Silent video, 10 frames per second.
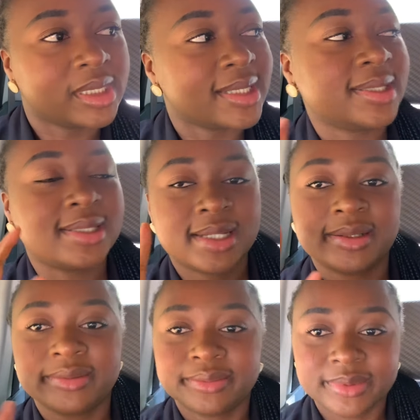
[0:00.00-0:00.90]
Let's see
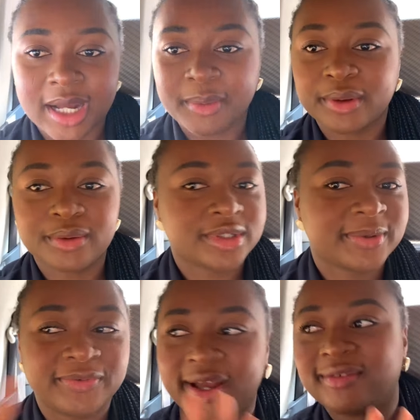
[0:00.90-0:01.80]
how it goes
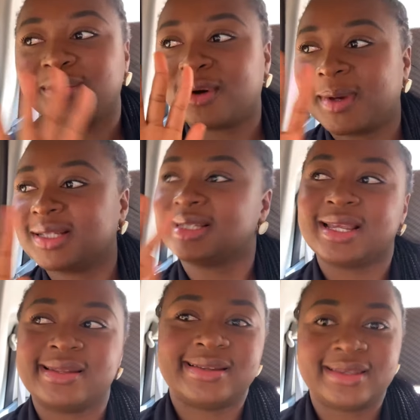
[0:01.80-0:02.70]
before I even come and
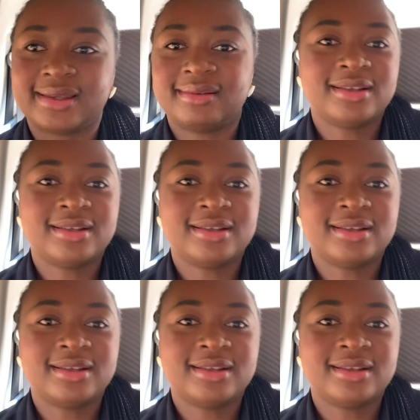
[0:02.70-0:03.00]
say anything.